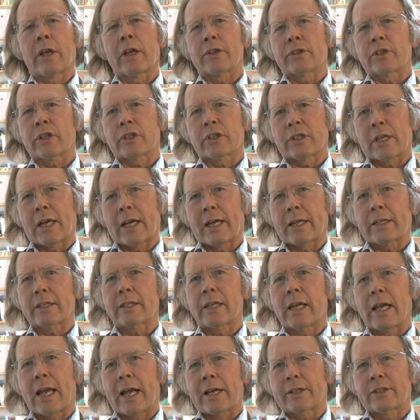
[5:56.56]

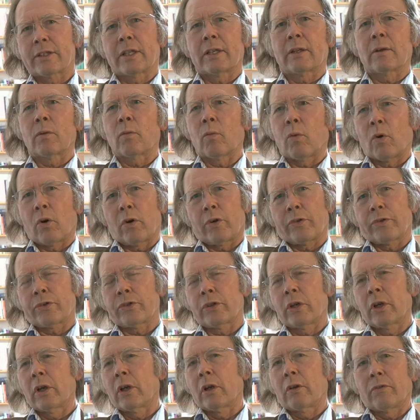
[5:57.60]
society as it
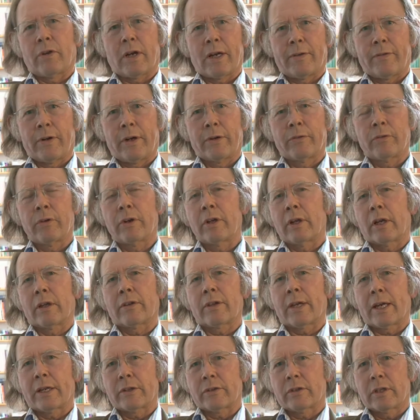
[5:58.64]
was 500,
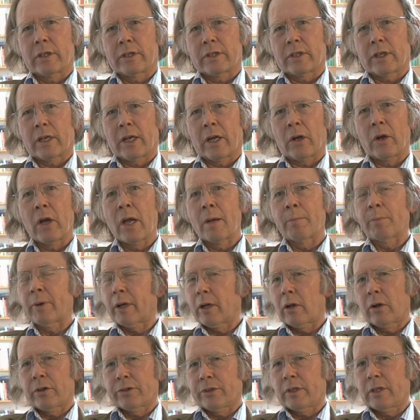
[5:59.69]
1,000 years ago,
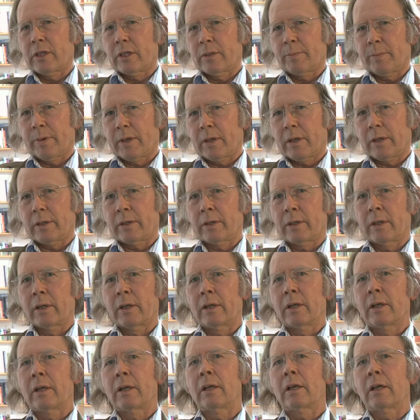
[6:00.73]
because it is part
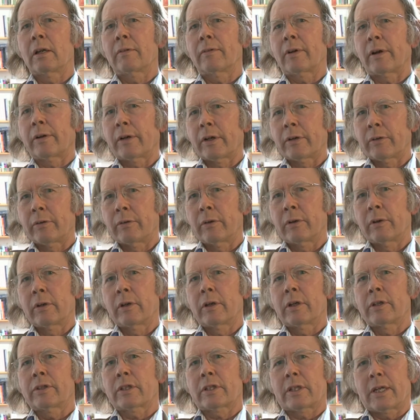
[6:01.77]
of our own
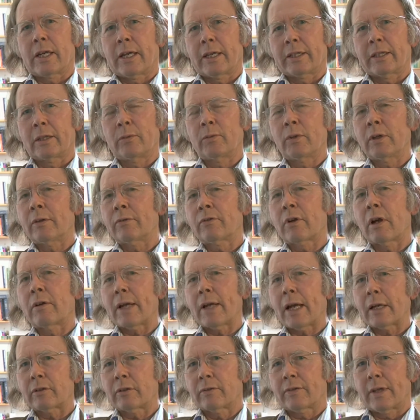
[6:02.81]
society. We have
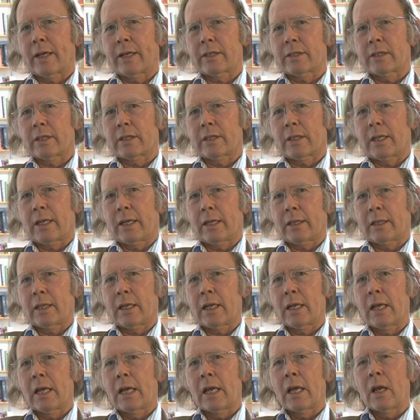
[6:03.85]
out of that
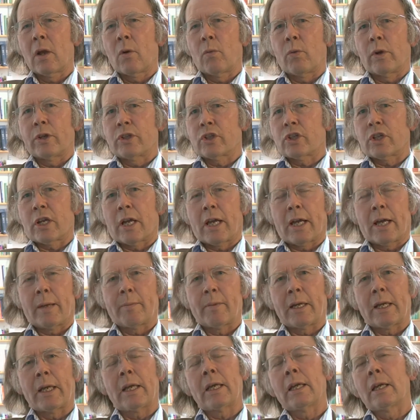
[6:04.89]
society. We share
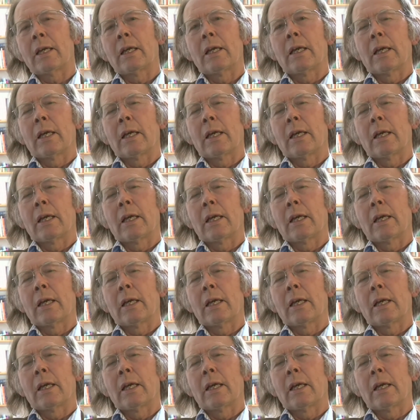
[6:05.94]
many